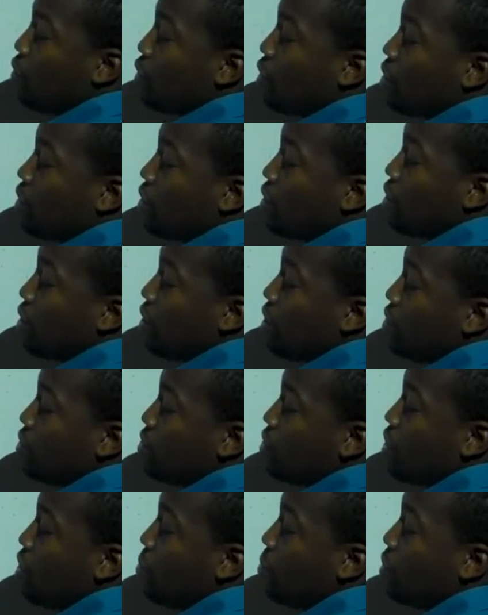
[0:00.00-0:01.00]
over.
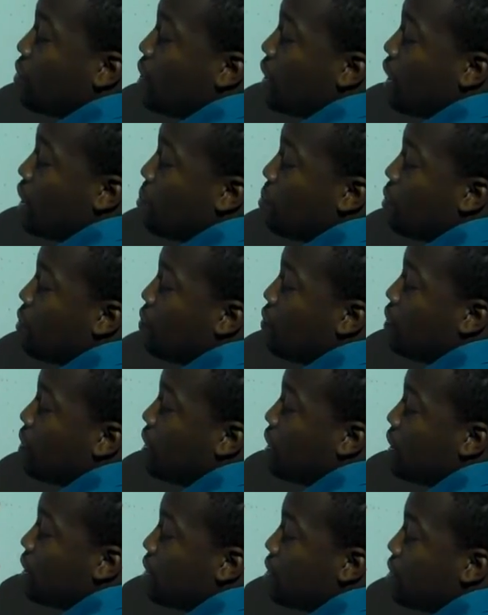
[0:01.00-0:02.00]
So I'm going to go ahead and move
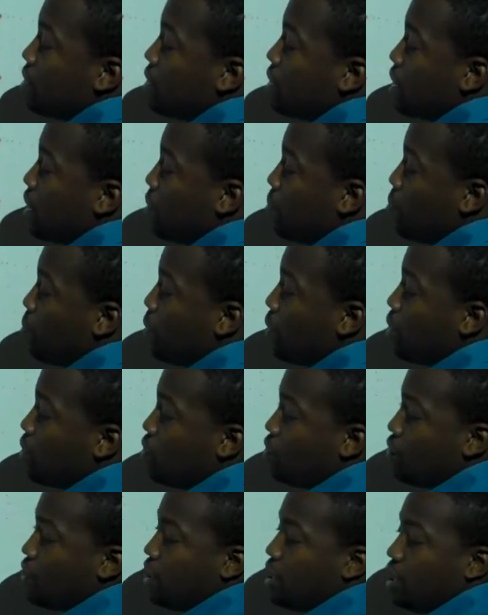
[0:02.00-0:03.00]
this and bring it
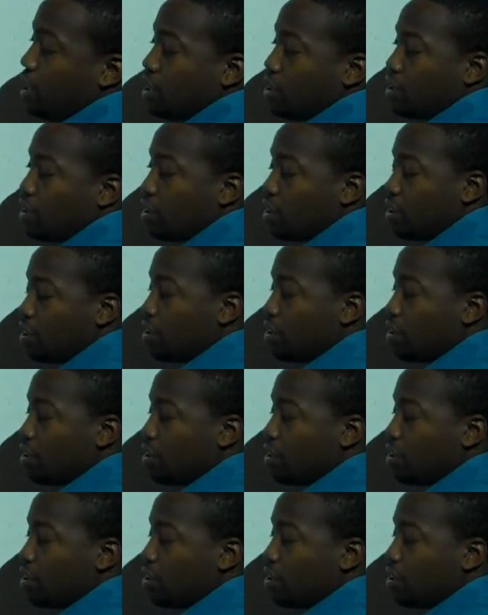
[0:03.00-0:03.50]
over here.